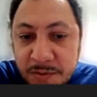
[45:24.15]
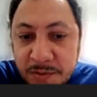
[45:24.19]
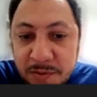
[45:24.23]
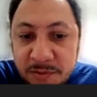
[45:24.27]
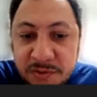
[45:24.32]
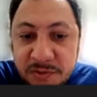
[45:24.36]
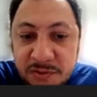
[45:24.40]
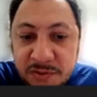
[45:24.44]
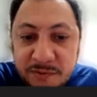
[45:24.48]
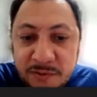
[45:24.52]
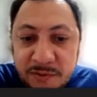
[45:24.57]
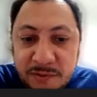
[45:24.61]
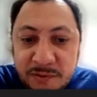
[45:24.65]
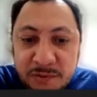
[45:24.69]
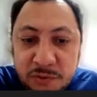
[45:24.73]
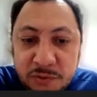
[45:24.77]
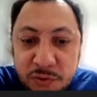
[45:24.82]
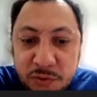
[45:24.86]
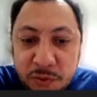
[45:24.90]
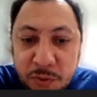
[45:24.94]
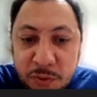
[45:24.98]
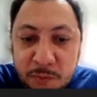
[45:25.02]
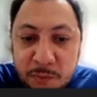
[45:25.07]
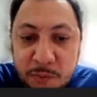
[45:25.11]
So
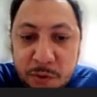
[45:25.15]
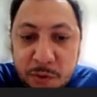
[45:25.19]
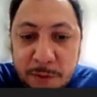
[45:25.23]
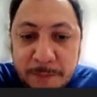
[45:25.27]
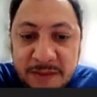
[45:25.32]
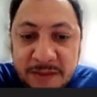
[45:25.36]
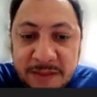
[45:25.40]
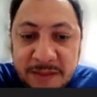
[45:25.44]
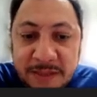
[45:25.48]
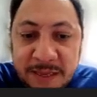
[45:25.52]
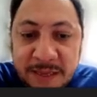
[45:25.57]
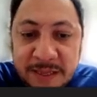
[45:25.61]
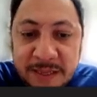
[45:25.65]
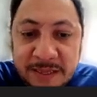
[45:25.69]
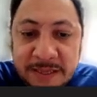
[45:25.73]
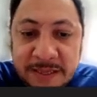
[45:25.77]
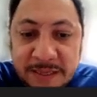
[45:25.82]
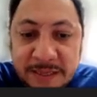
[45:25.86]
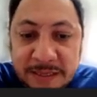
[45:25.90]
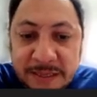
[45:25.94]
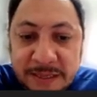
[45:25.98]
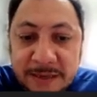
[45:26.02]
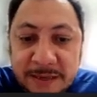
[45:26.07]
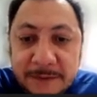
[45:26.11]
we obtain
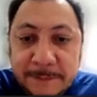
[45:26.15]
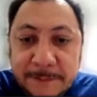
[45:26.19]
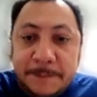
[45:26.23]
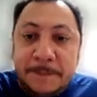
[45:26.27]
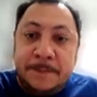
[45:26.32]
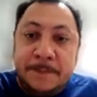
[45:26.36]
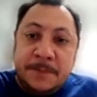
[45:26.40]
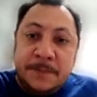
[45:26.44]
that the